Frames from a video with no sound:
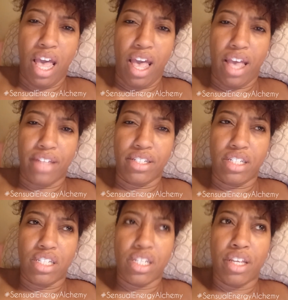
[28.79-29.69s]

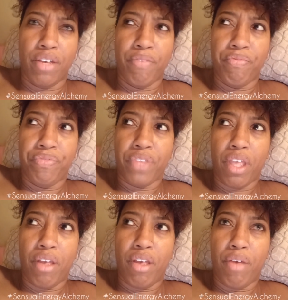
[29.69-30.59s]
And
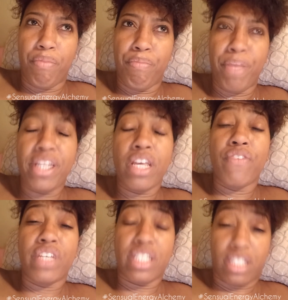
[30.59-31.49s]
many of
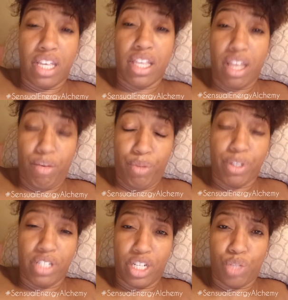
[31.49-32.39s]
us say that we're
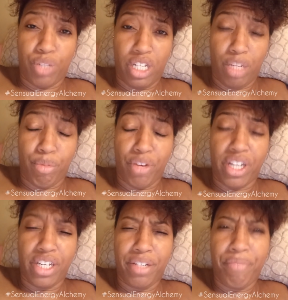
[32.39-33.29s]
sexually
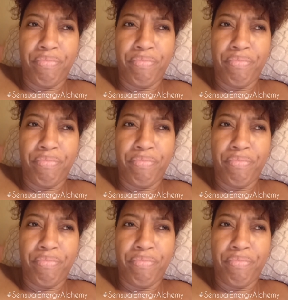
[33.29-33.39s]
liberated.